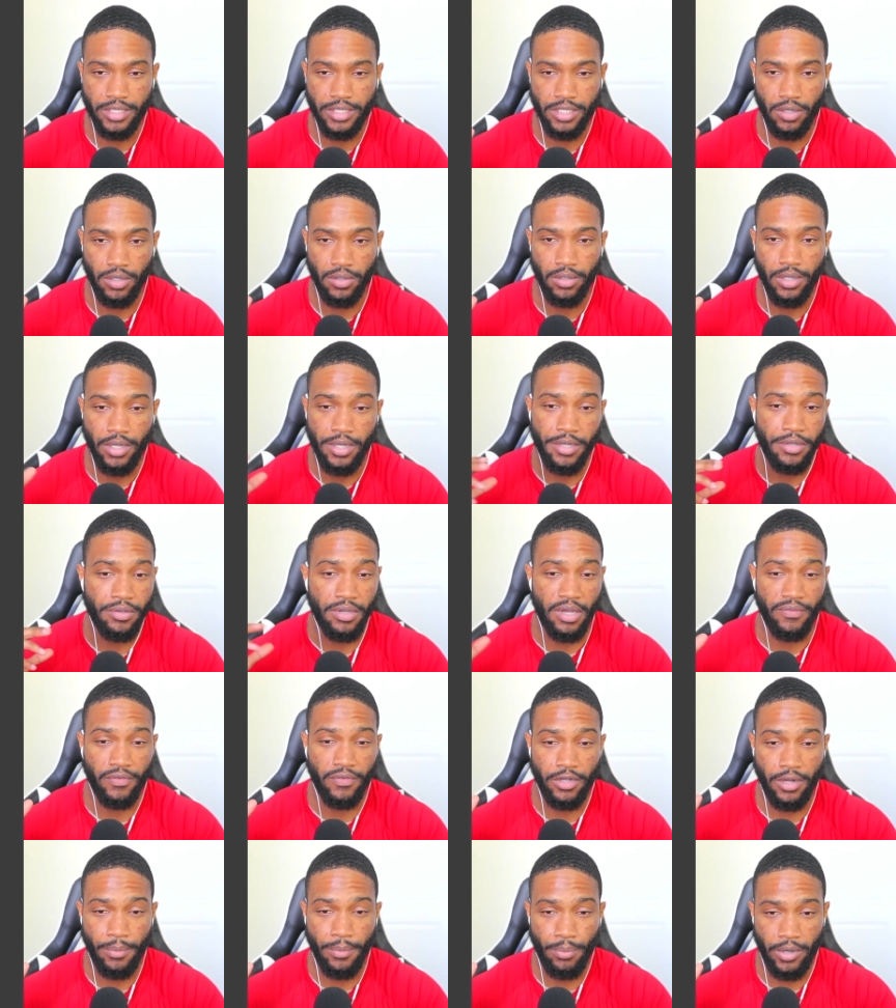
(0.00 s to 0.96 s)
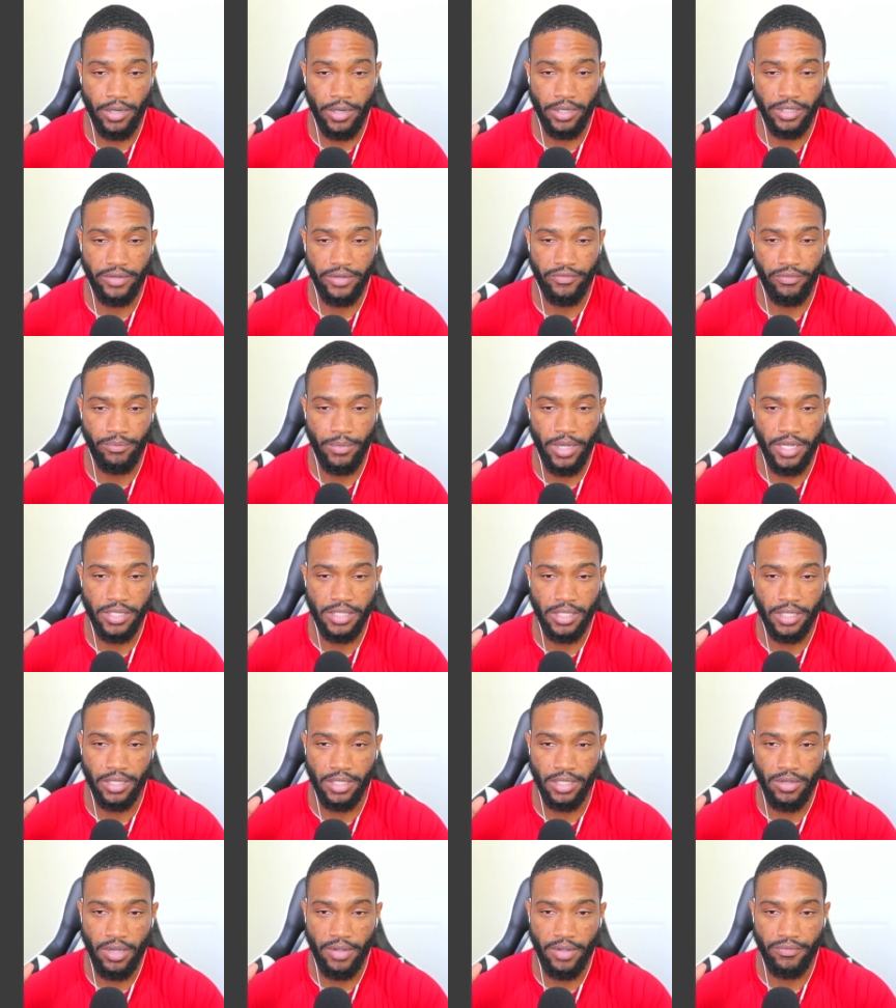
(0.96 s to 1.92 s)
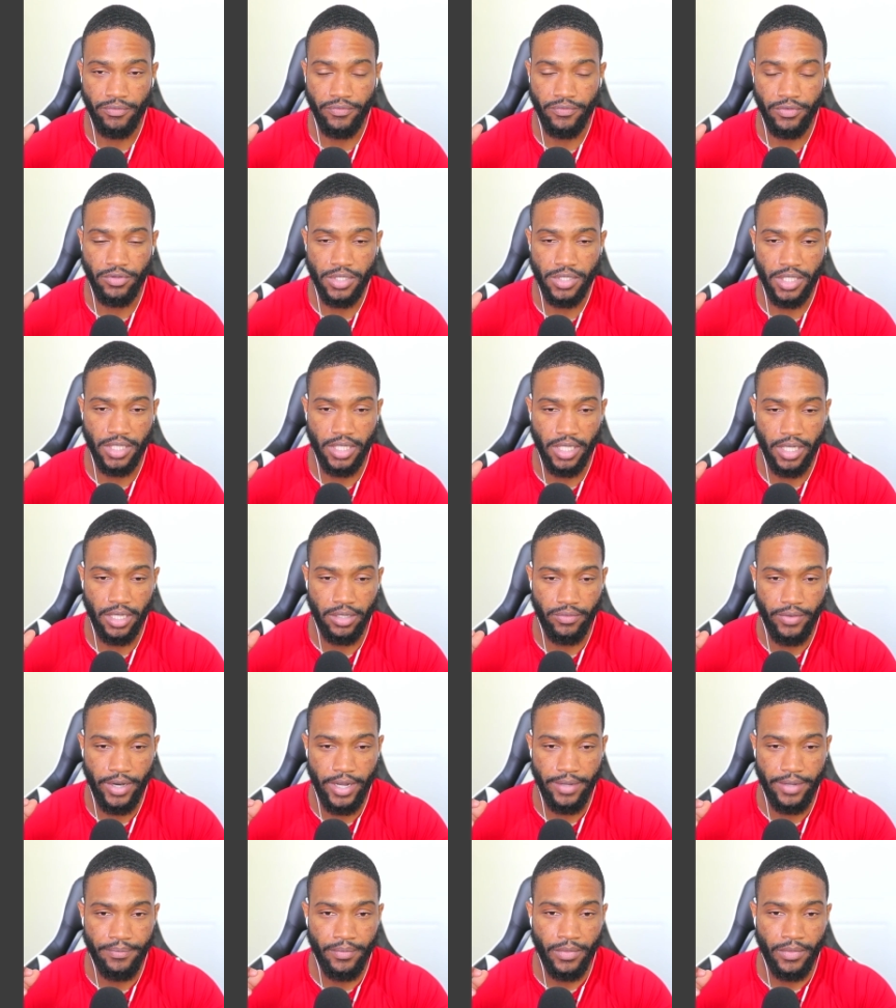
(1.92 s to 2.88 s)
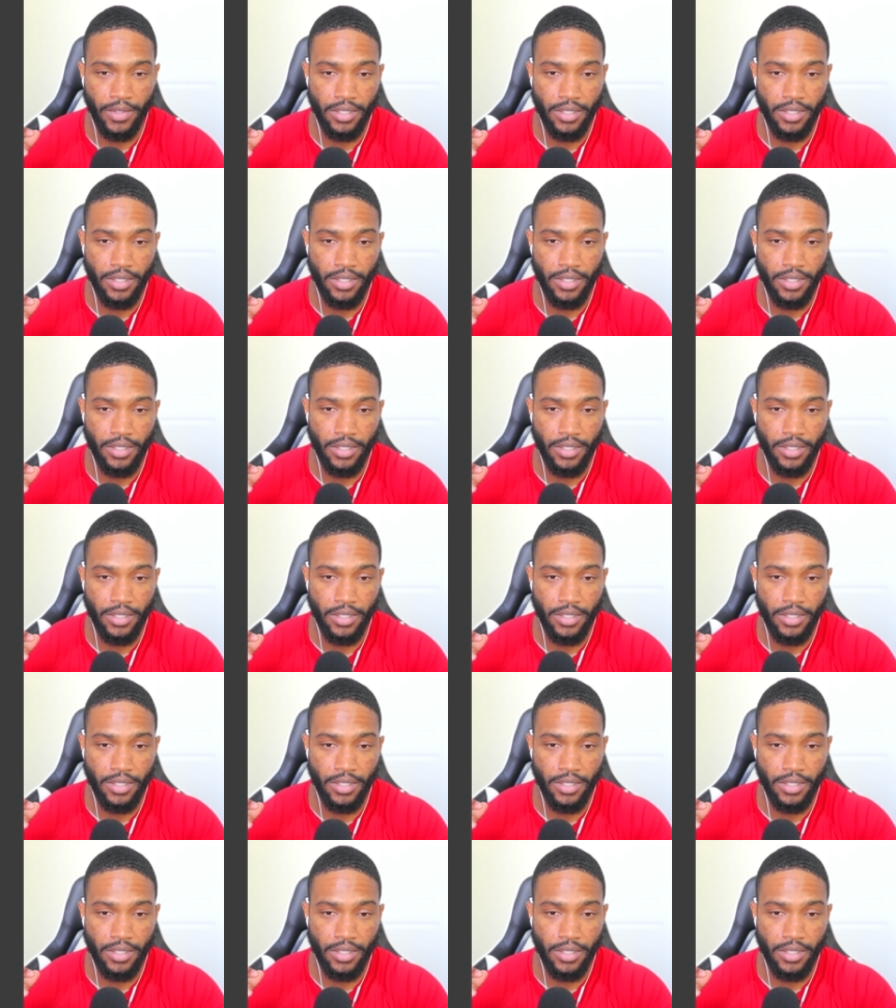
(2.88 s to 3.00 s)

So you have all your product information, and then you have reviews at the end, right?